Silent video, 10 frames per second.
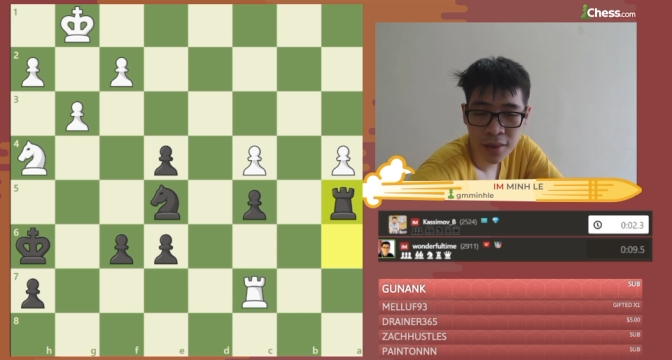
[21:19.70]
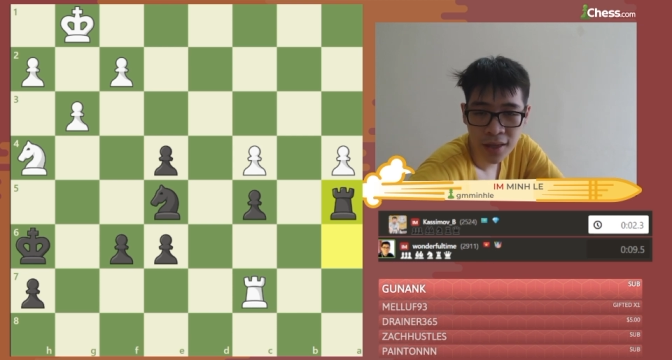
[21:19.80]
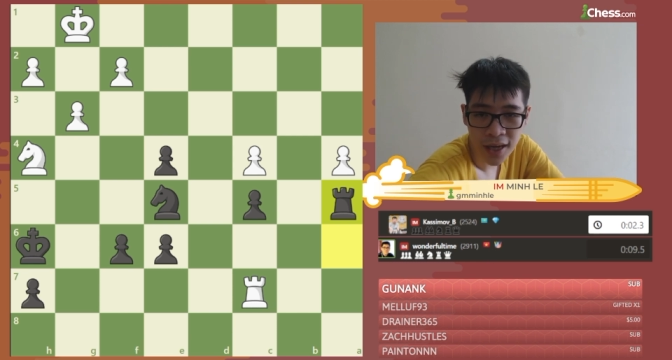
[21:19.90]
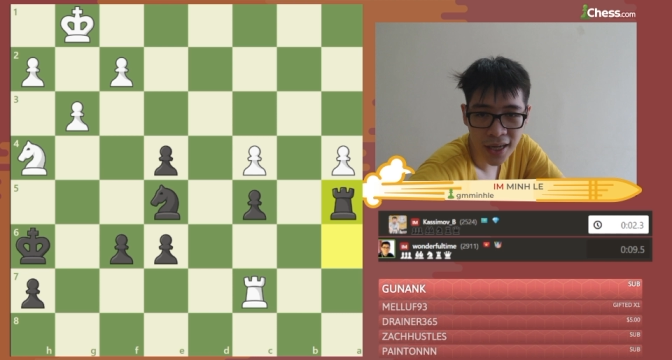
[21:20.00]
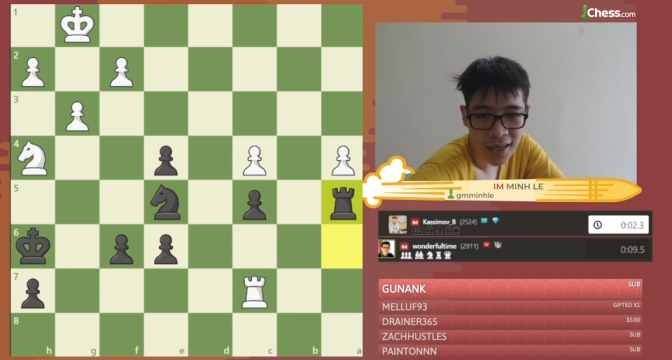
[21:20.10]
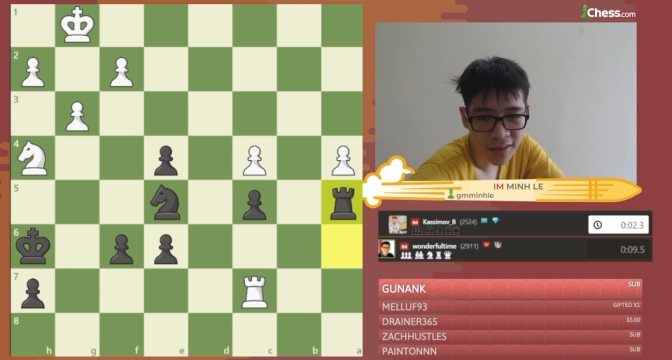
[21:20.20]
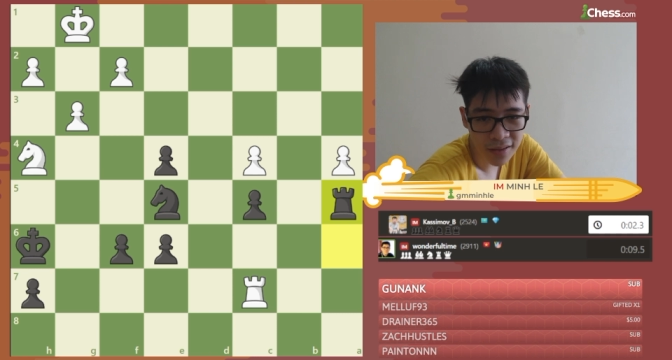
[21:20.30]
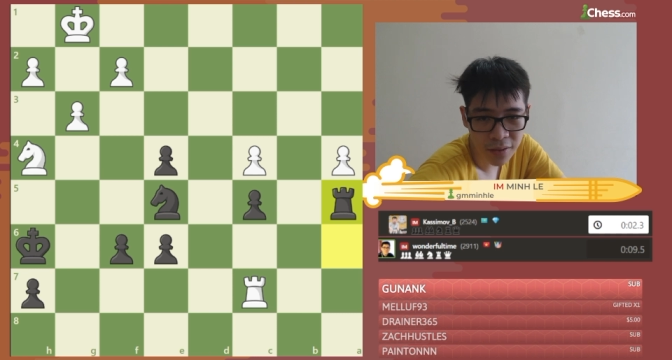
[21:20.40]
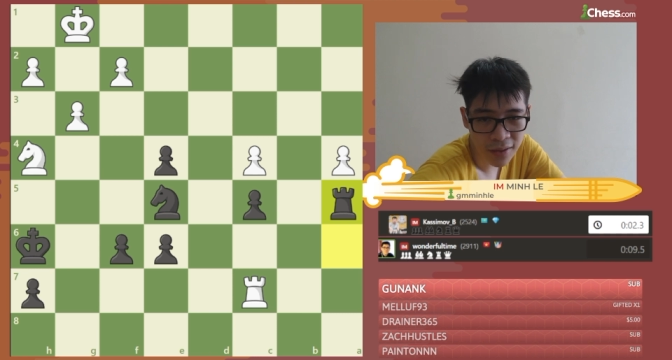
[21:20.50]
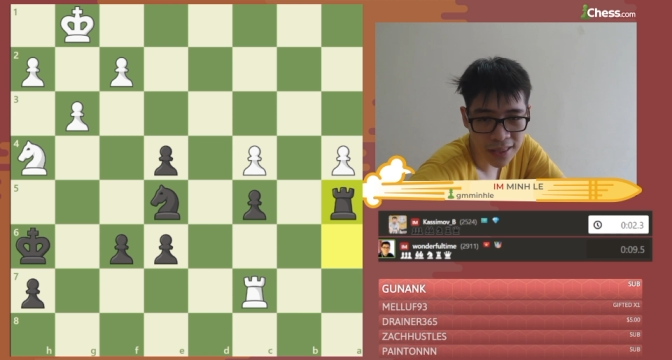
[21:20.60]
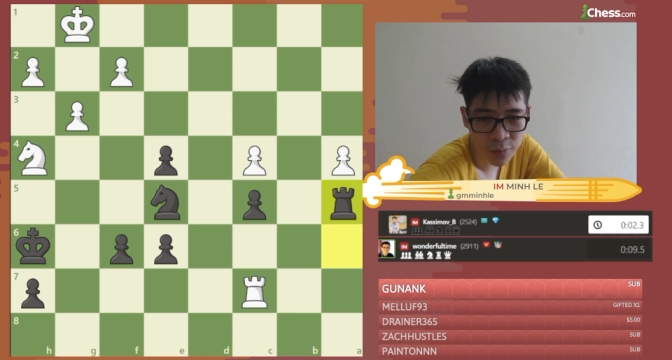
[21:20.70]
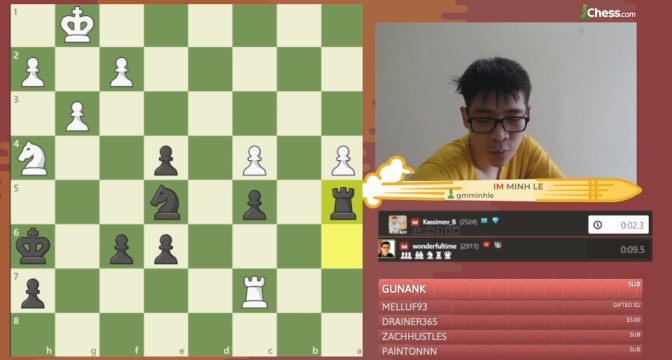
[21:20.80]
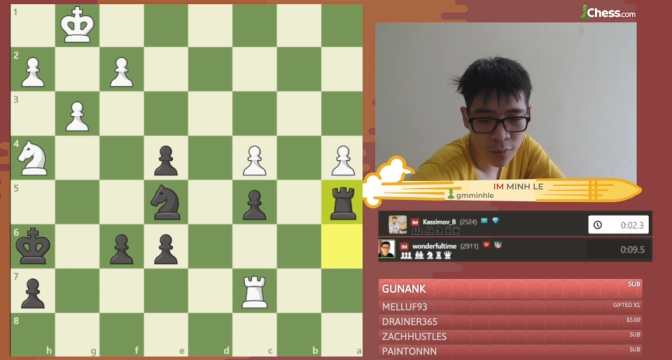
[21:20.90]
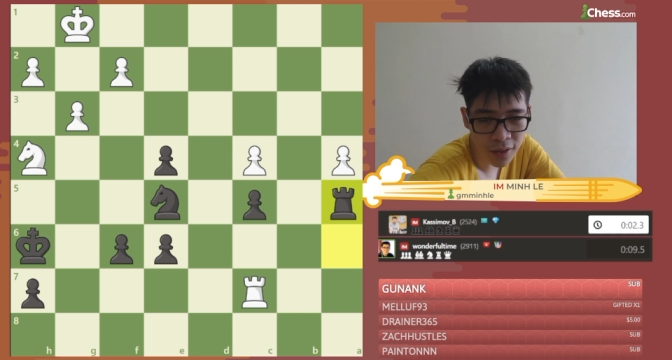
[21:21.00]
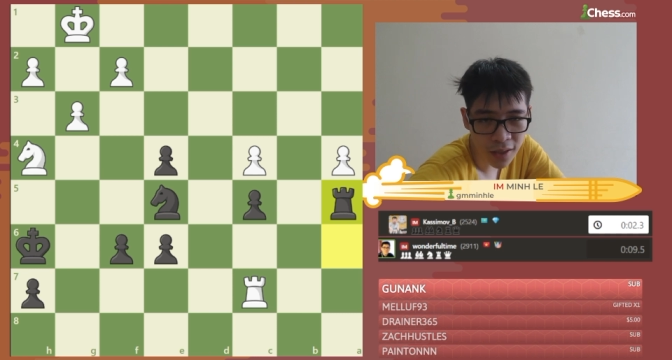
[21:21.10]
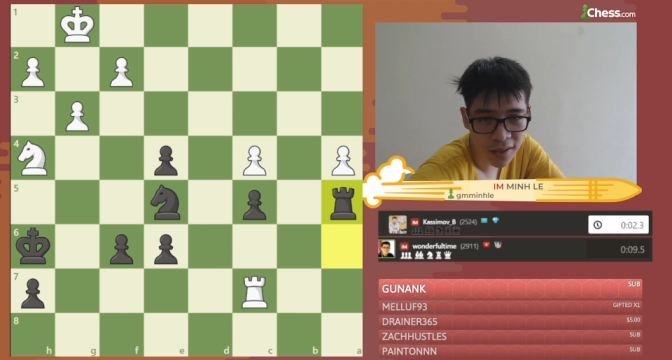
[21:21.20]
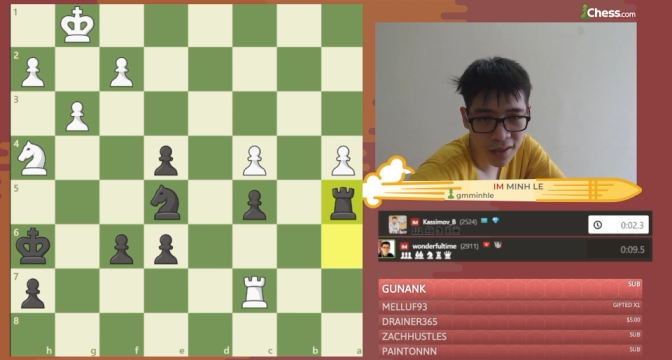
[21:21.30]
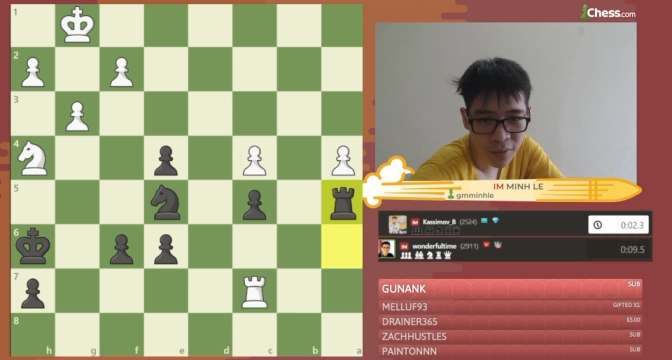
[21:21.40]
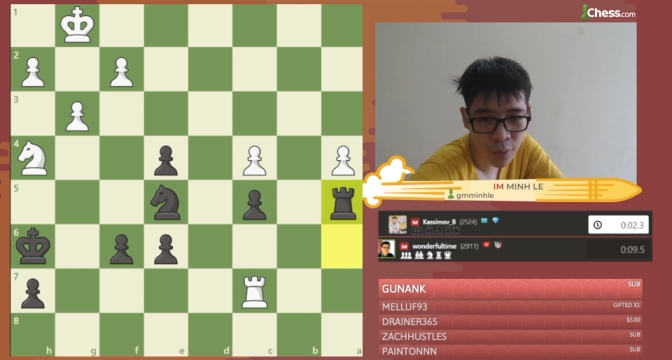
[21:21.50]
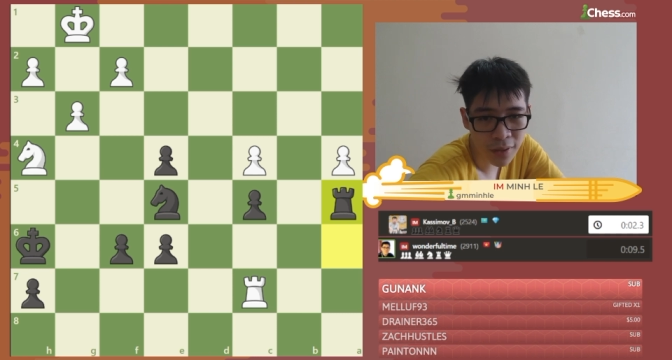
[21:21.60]
and I think you guys will
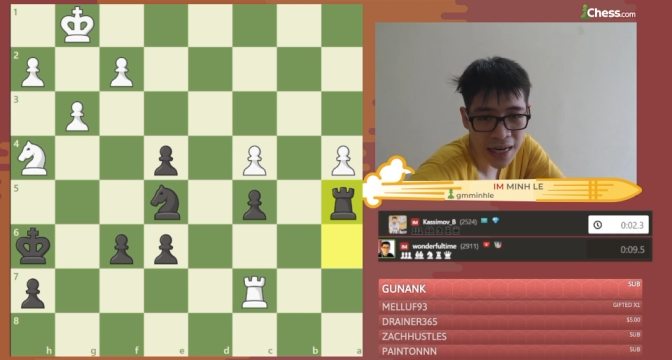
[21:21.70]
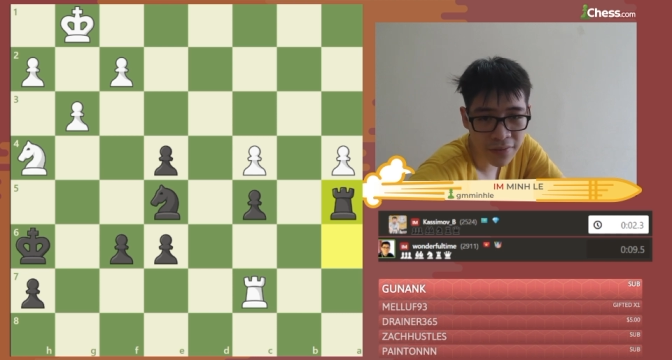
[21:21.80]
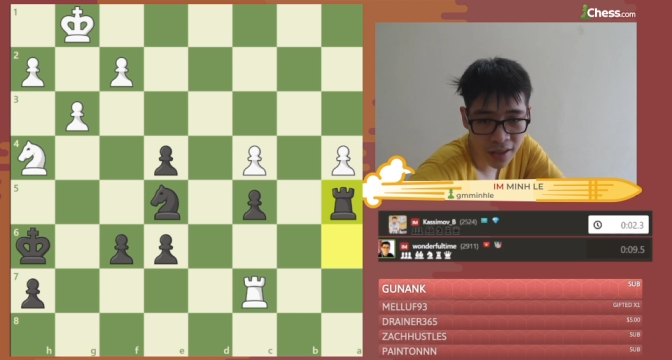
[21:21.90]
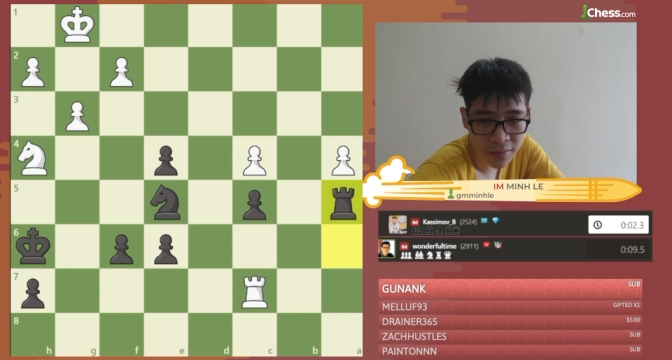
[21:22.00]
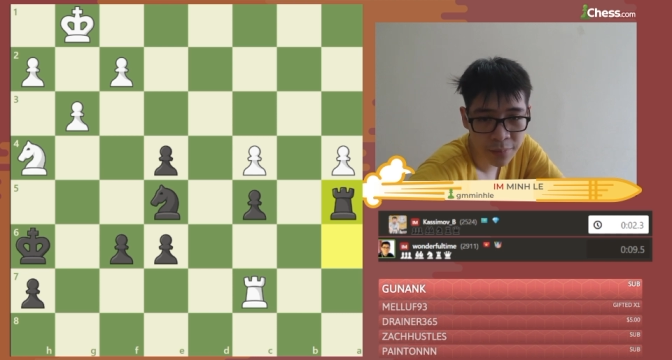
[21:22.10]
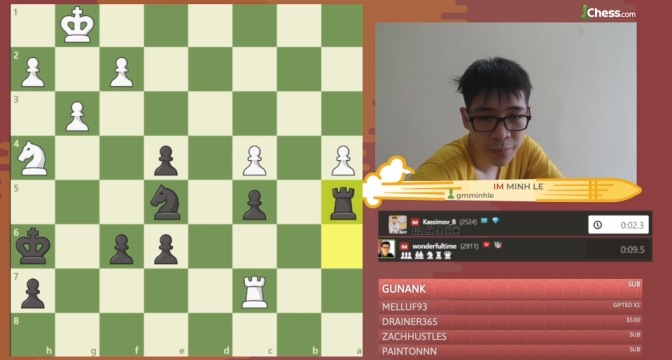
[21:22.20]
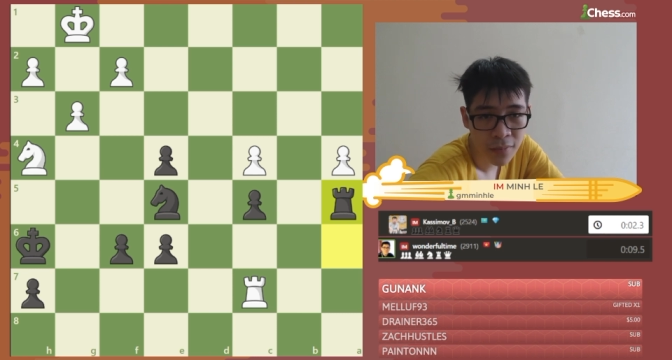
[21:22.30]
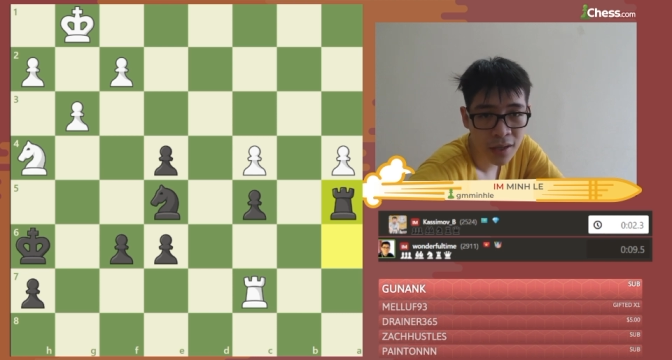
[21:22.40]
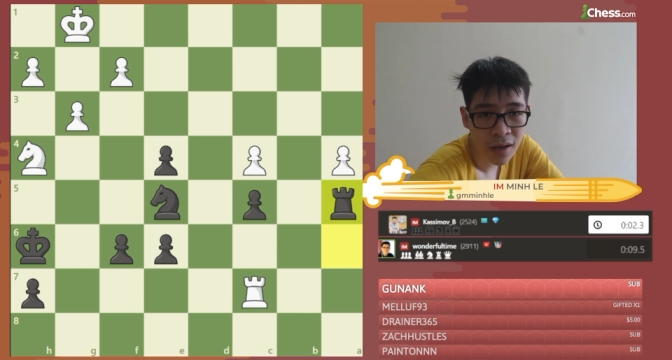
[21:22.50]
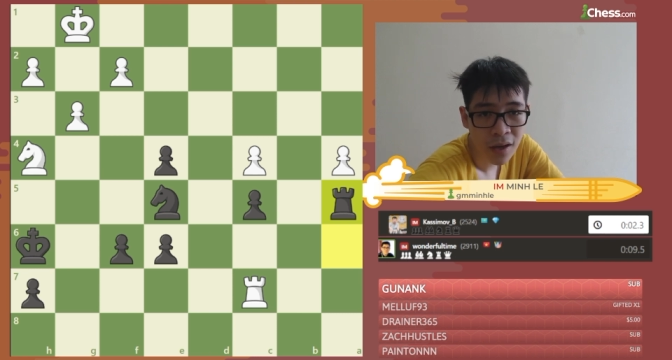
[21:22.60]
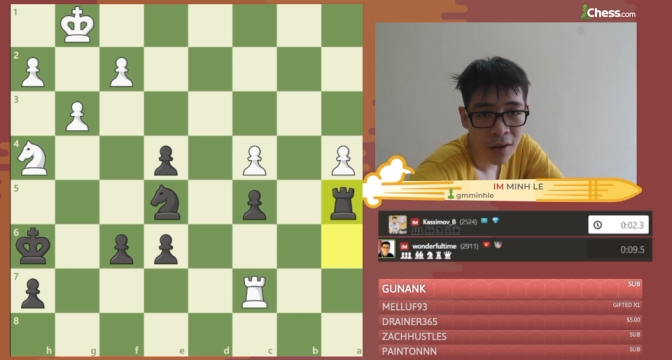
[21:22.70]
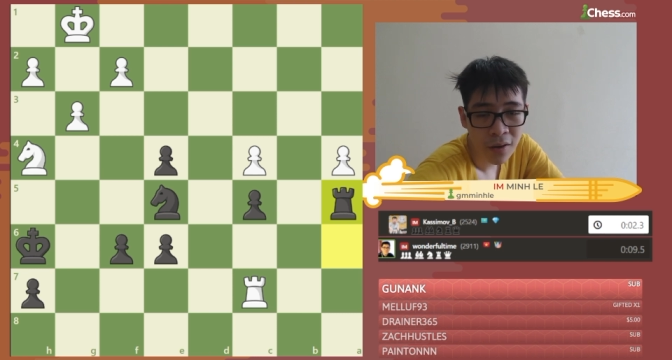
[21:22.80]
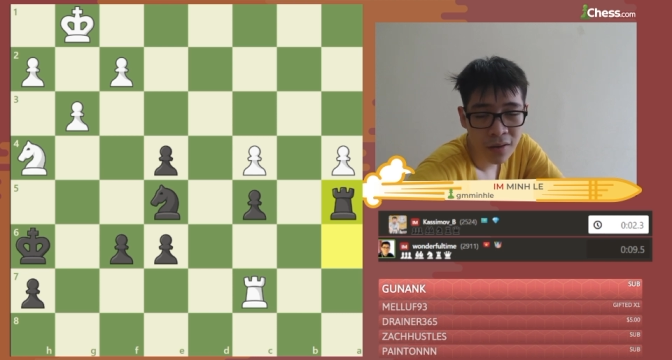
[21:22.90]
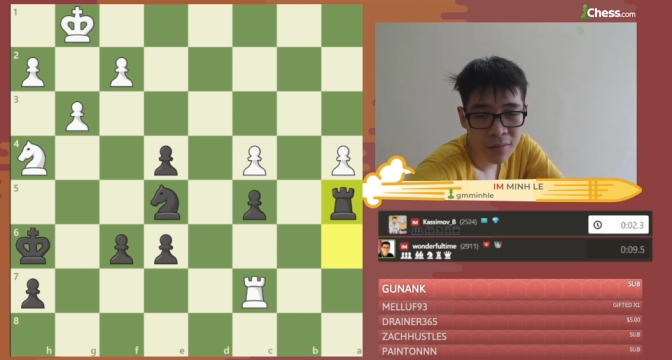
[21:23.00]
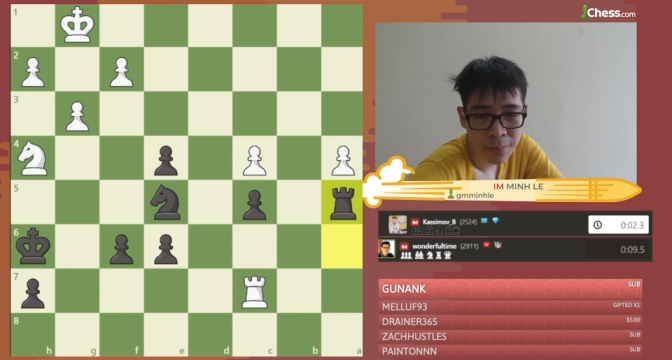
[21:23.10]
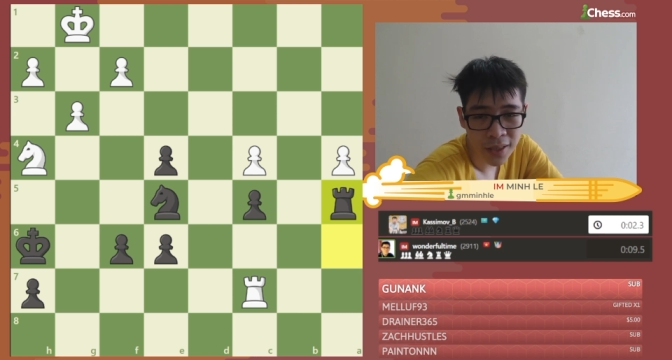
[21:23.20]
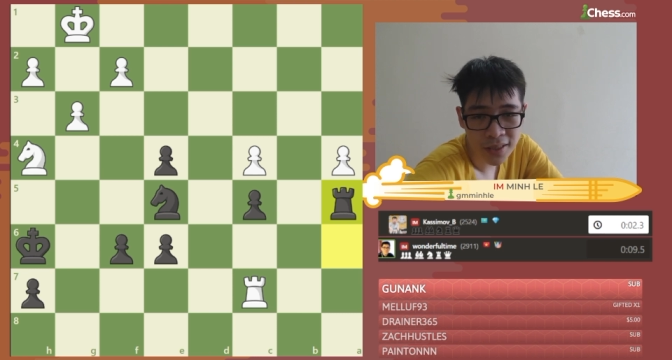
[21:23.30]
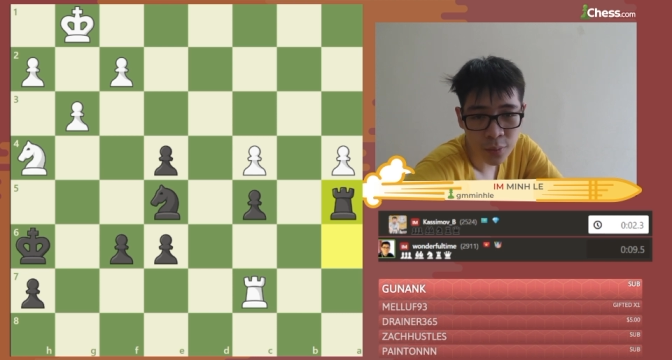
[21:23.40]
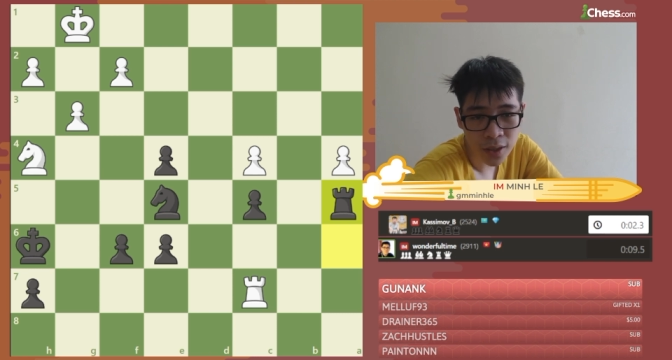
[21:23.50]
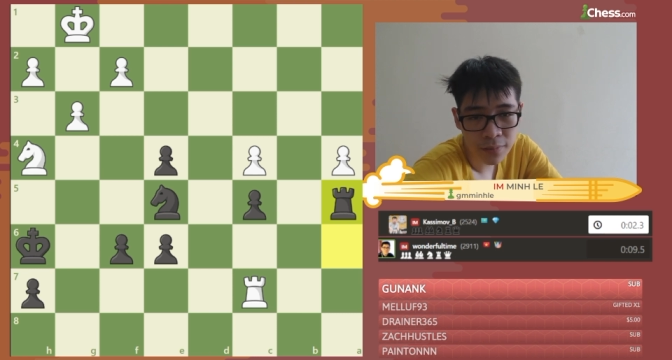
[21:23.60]
never play this
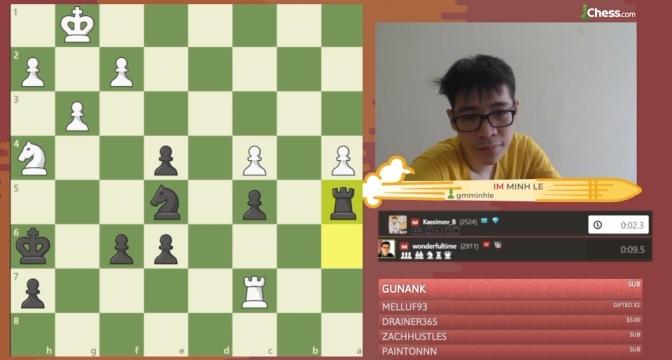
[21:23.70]
one.